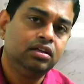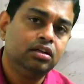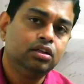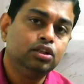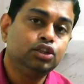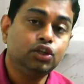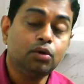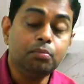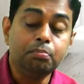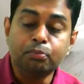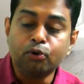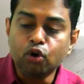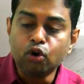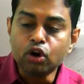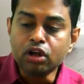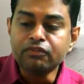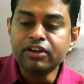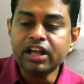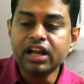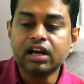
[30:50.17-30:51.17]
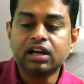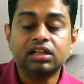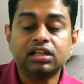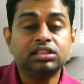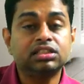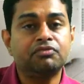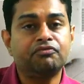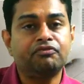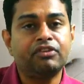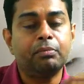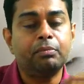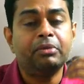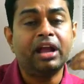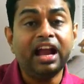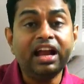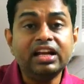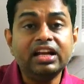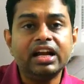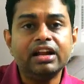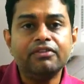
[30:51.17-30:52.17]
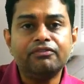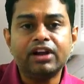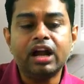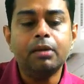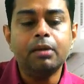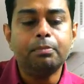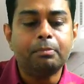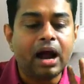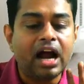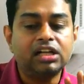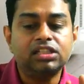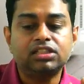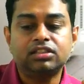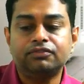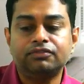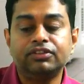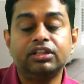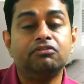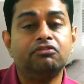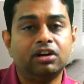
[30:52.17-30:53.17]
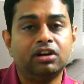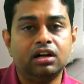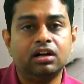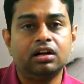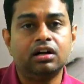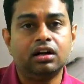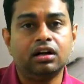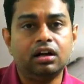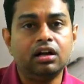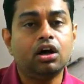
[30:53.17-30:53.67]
So board of directors from 8 different parts of the world,